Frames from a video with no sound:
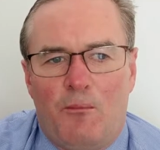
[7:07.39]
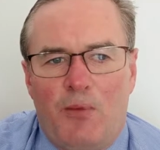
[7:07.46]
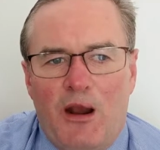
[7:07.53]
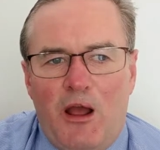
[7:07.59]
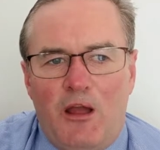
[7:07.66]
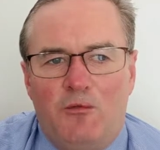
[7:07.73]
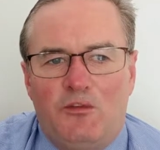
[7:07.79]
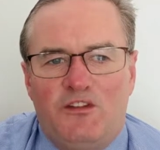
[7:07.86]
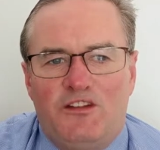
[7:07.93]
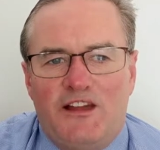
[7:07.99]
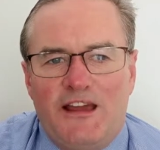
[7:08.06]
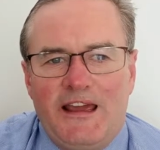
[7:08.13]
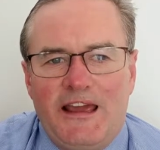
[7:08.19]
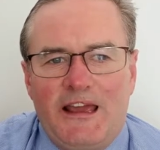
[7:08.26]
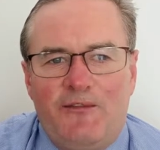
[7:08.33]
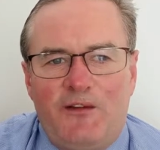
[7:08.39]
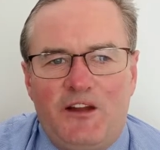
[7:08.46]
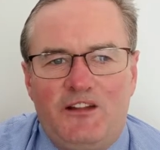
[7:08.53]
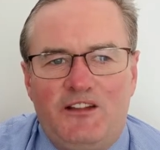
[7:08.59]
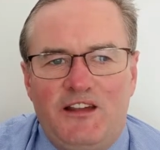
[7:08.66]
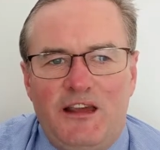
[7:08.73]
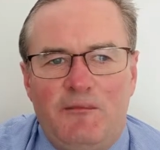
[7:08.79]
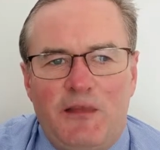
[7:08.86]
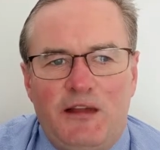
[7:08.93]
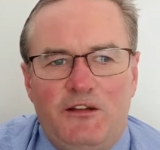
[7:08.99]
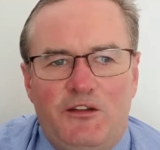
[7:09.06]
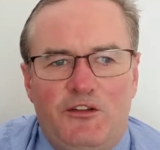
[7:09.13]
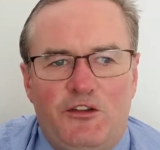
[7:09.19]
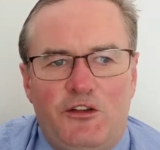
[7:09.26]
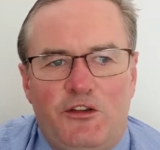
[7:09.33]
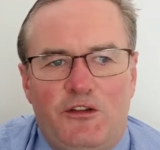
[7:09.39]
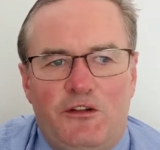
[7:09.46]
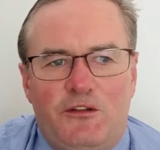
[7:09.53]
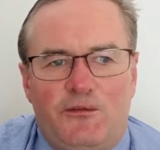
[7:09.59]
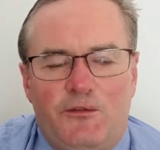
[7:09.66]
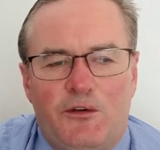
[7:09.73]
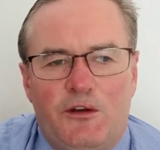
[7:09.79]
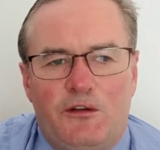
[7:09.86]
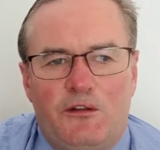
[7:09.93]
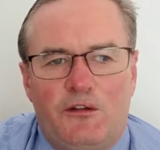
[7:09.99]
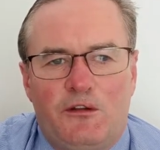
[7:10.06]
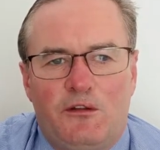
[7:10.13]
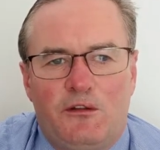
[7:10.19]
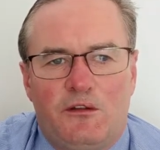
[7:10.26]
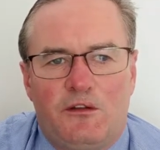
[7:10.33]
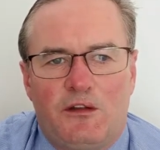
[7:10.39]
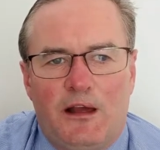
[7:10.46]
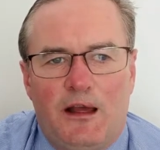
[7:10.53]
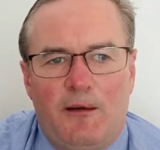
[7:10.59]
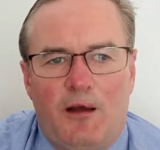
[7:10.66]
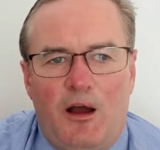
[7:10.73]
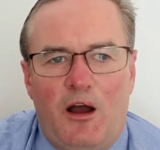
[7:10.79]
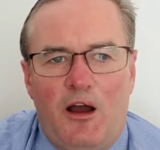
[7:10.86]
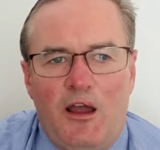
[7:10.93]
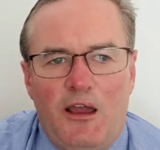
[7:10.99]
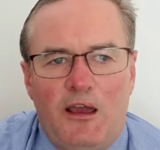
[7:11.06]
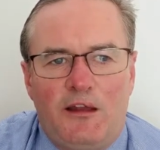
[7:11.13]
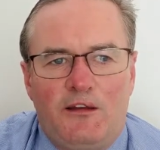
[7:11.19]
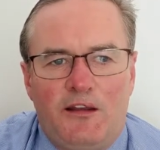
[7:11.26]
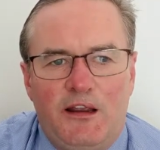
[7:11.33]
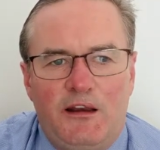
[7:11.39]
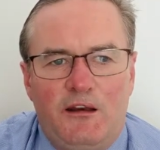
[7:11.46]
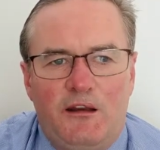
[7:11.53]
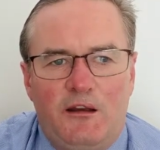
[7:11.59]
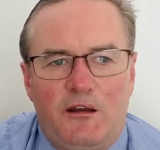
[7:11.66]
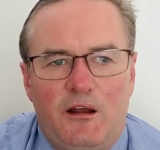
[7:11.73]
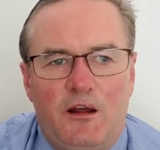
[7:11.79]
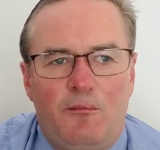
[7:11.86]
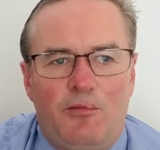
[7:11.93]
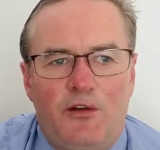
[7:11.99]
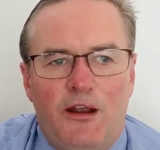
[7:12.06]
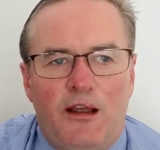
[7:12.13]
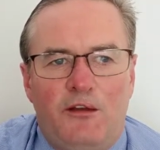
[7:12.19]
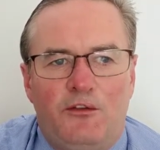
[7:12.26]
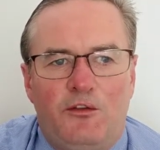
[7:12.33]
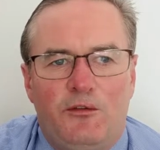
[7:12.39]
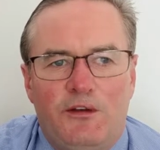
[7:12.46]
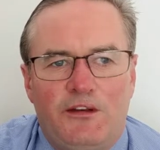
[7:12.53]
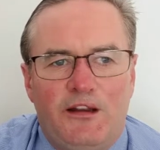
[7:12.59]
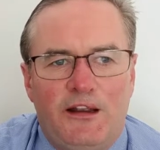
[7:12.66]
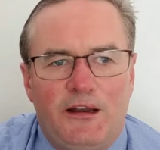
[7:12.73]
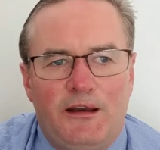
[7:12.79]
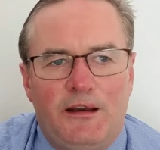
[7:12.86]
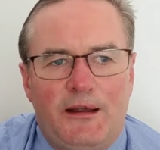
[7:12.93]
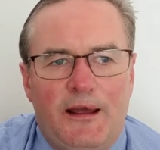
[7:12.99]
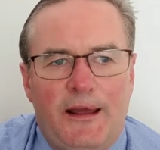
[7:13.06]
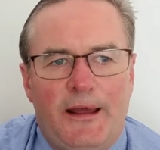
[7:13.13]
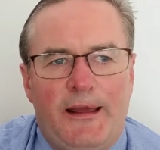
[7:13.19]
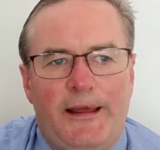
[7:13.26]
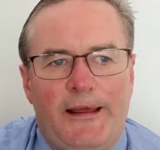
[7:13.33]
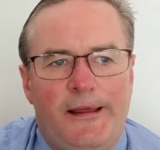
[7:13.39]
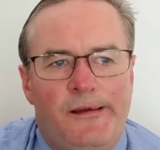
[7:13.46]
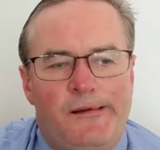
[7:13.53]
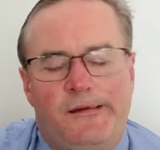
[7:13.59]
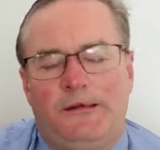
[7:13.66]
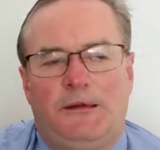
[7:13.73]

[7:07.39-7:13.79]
But I would say if I see messages, for instance, I'm proud to attend an